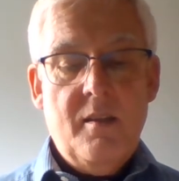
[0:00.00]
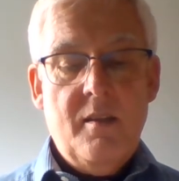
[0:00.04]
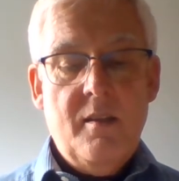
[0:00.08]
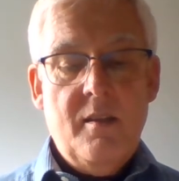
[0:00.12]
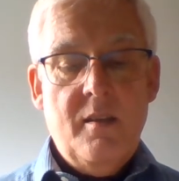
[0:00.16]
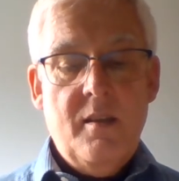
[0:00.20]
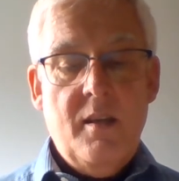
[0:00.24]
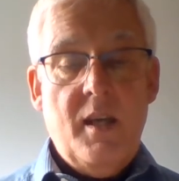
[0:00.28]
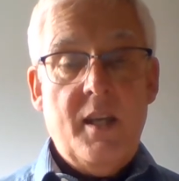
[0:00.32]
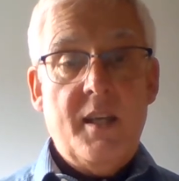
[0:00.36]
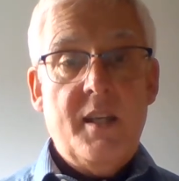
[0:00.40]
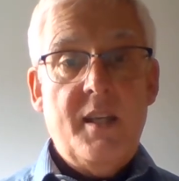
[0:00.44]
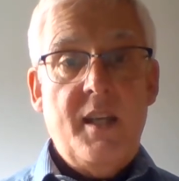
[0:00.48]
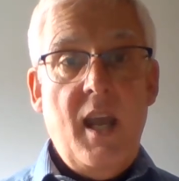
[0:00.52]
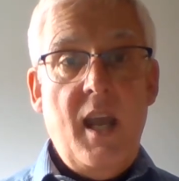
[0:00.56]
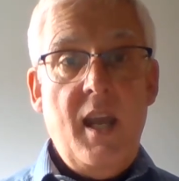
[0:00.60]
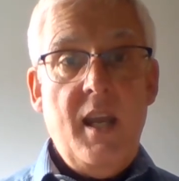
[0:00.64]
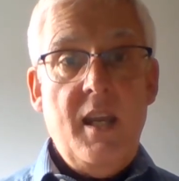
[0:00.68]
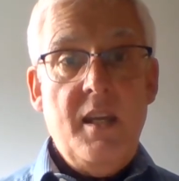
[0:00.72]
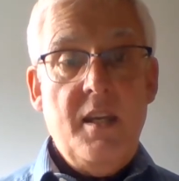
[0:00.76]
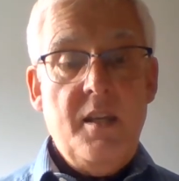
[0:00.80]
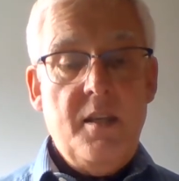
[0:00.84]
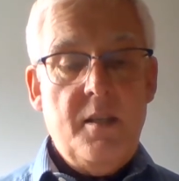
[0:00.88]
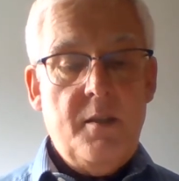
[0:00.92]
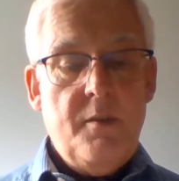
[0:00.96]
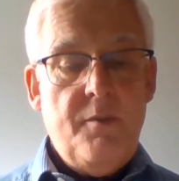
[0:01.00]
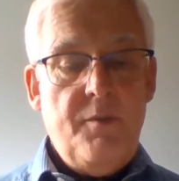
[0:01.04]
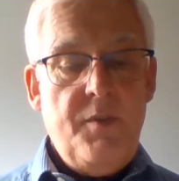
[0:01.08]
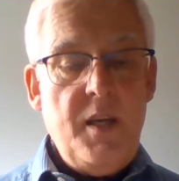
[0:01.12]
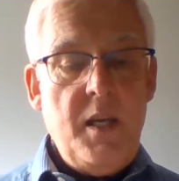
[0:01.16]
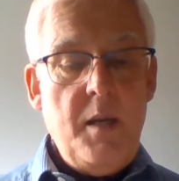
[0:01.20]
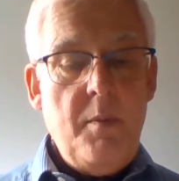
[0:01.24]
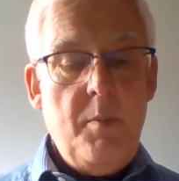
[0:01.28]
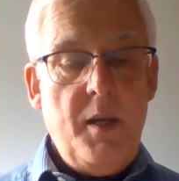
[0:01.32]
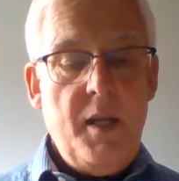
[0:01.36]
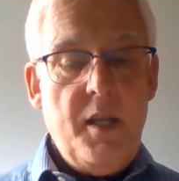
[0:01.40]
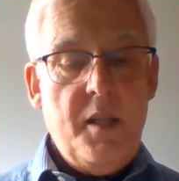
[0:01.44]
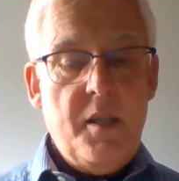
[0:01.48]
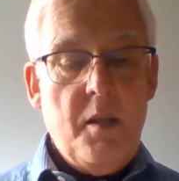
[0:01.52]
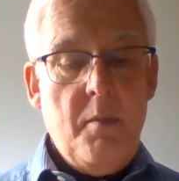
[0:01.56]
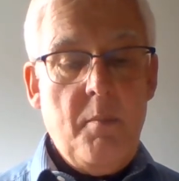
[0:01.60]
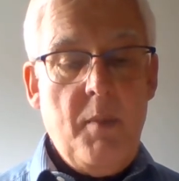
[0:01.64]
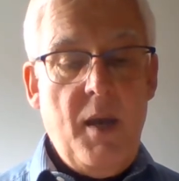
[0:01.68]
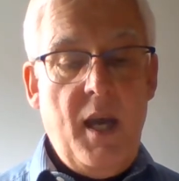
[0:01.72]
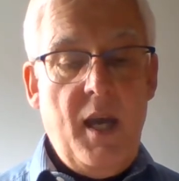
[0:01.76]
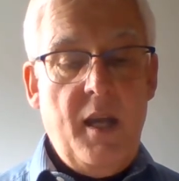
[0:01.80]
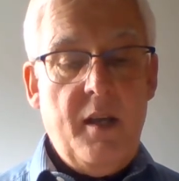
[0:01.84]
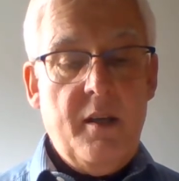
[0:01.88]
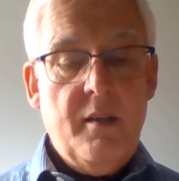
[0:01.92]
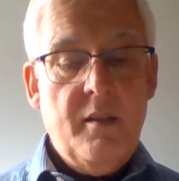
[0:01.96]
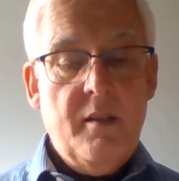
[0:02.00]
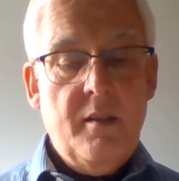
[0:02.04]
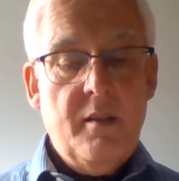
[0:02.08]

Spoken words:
I gazed feebly at the man.